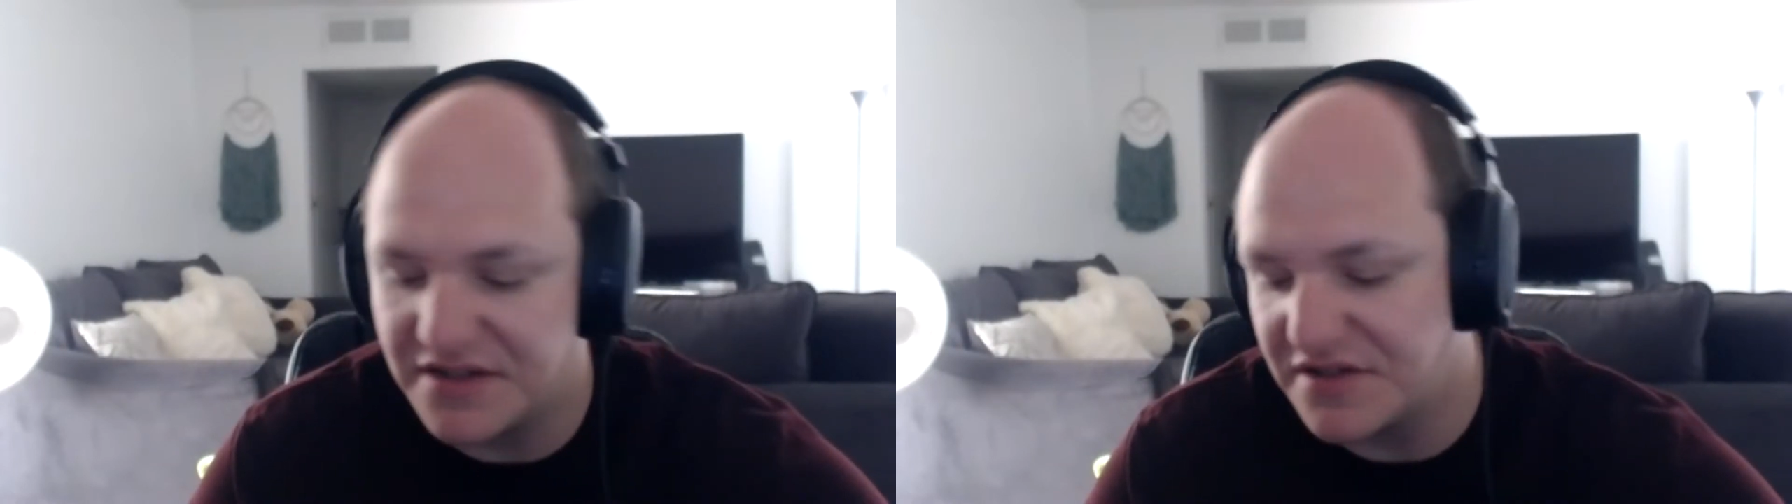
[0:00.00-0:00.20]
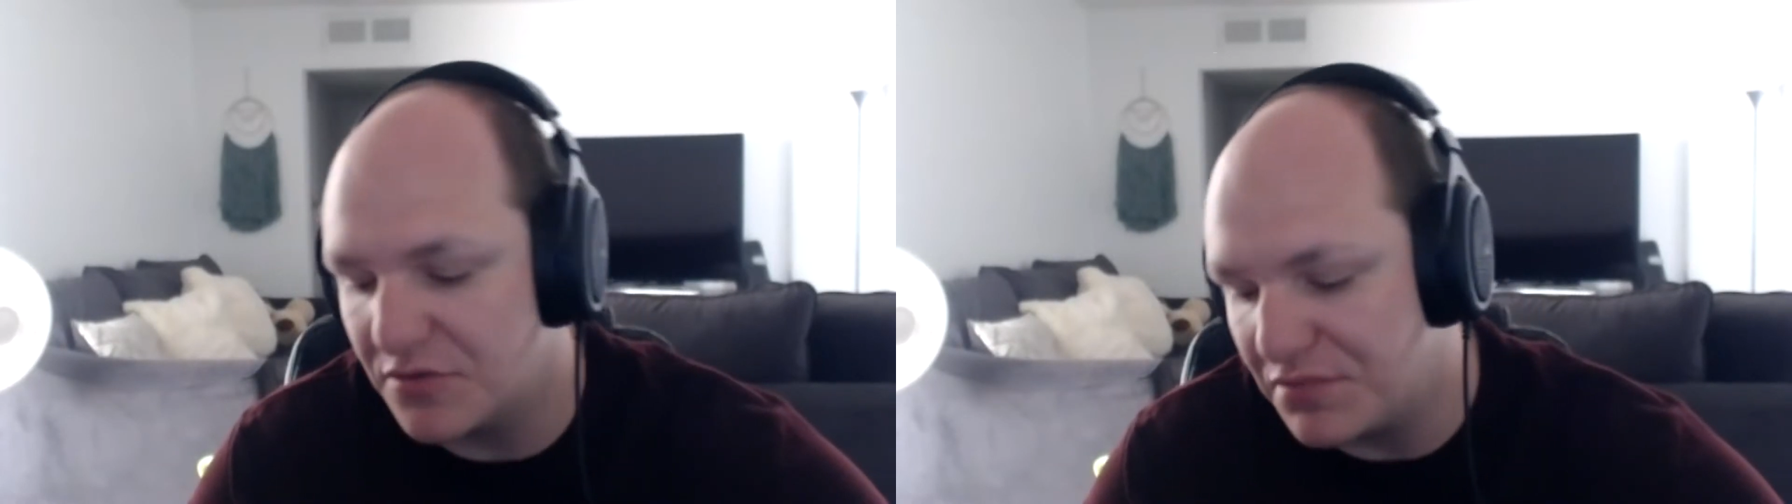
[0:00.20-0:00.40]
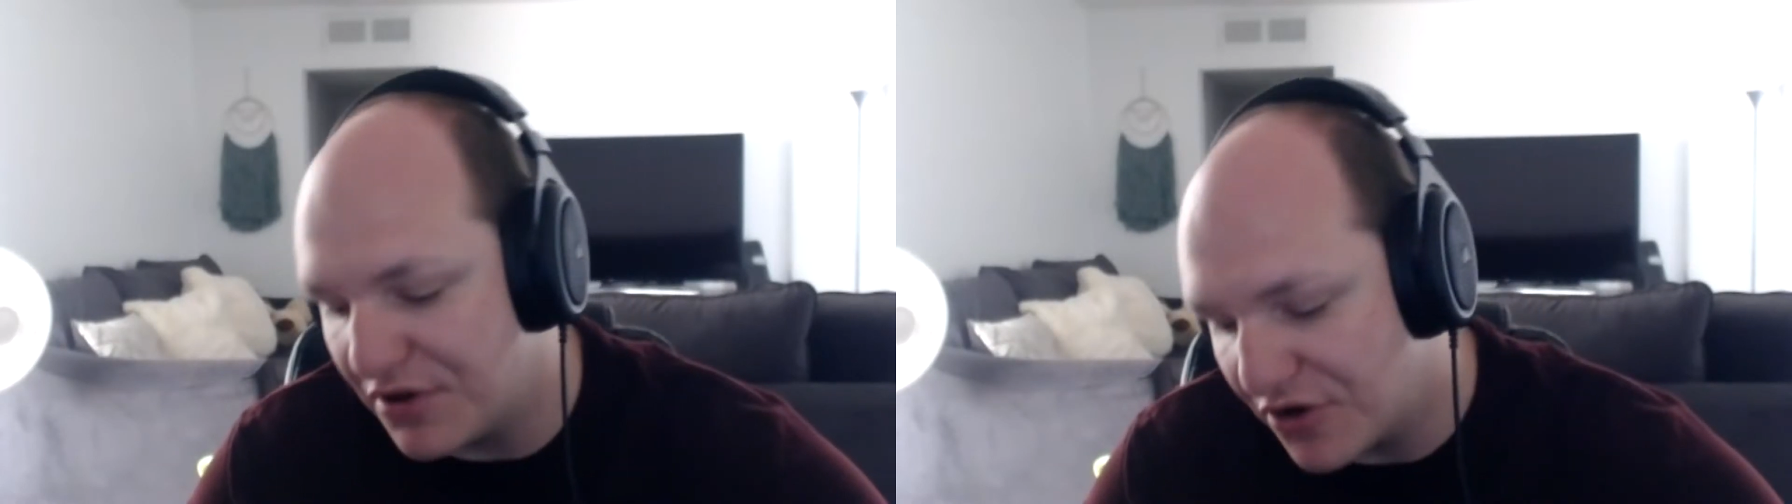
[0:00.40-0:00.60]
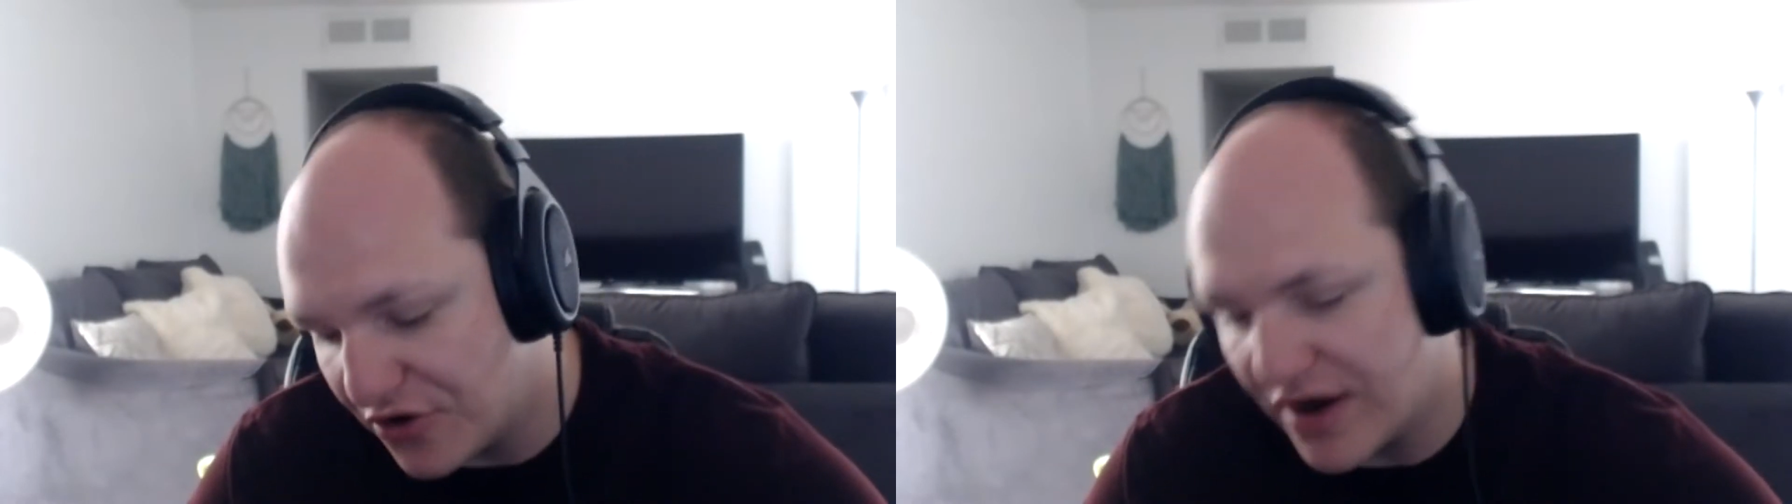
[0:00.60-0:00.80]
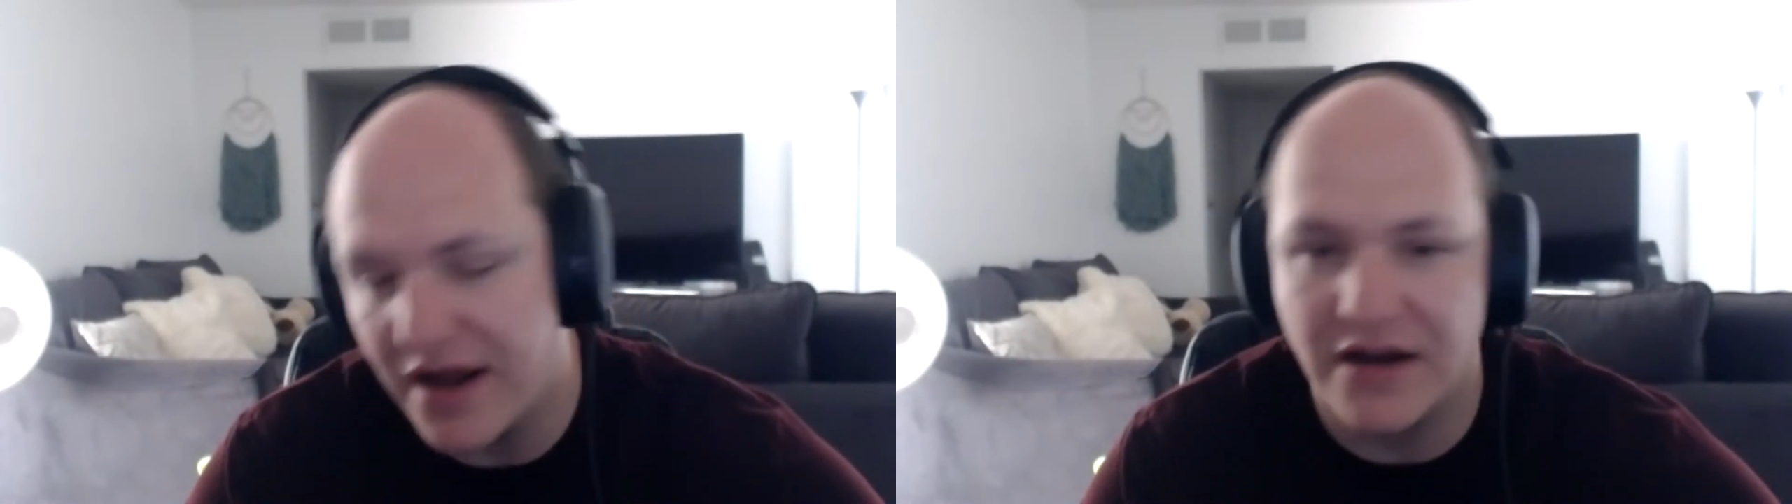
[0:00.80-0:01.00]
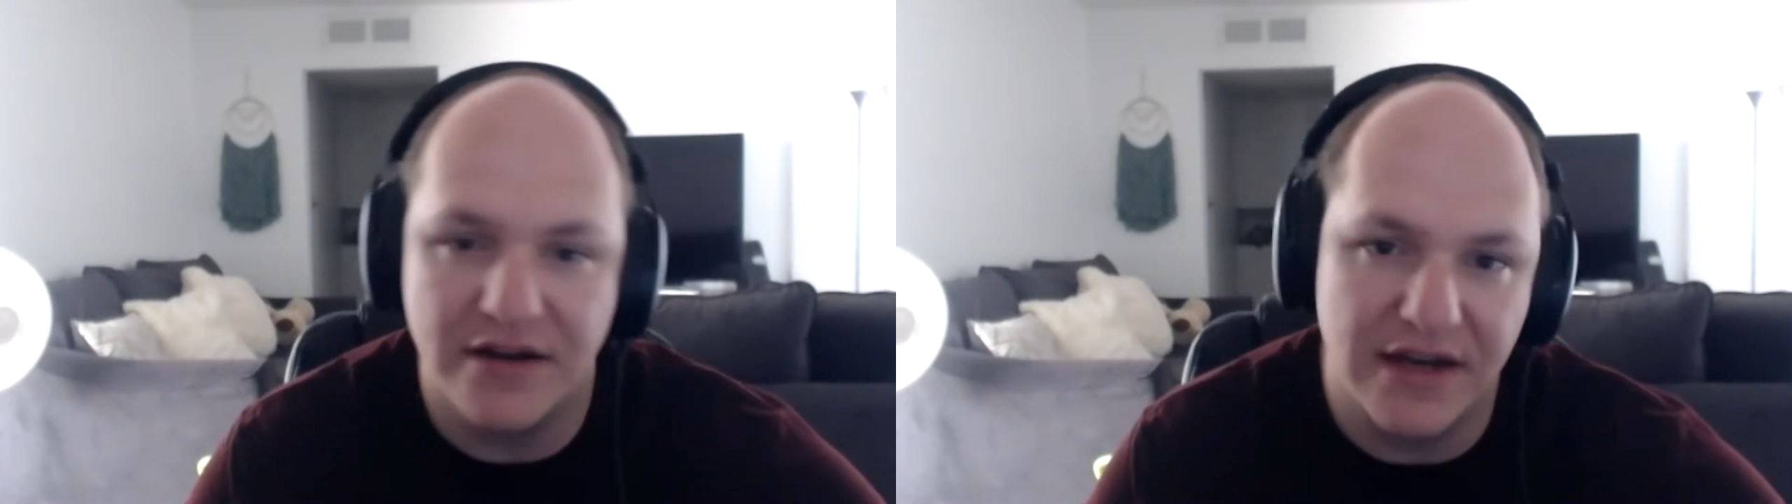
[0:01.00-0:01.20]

It's so bureaucratic